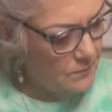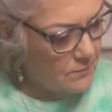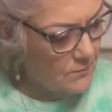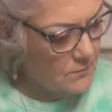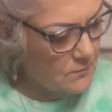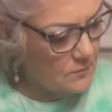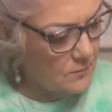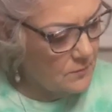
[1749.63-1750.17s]
I have
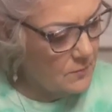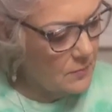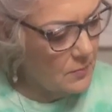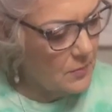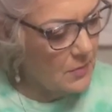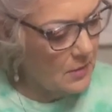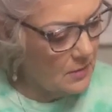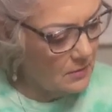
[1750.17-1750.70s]
gotten
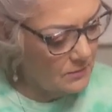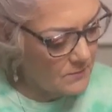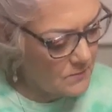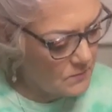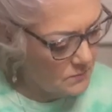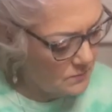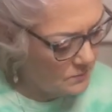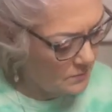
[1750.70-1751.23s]
plenty of
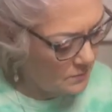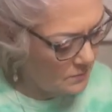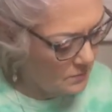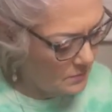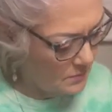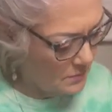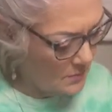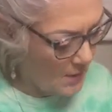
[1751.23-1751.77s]

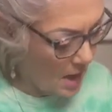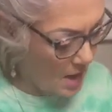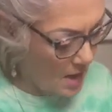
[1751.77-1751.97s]
comments